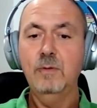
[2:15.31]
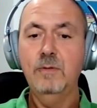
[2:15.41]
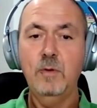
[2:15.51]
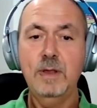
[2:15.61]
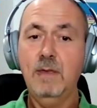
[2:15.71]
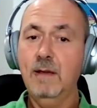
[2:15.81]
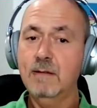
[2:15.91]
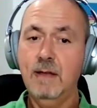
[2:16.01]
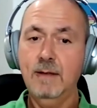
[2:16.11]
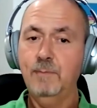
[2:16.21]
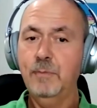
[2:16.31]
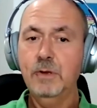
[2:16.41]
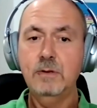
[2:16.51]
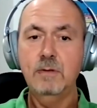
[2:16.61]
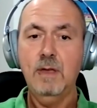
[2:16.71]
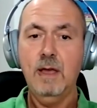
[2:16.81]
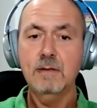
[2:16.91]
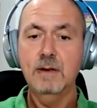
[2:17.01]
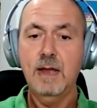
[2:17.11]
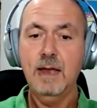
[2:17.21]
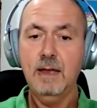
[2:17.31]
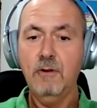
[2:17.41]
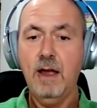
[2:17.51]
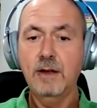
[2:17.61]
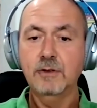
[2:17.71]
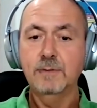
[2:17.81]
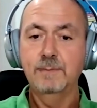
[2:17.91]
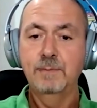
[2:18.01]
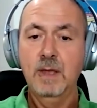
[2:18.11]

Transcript: to avoid things like the 2008 crash.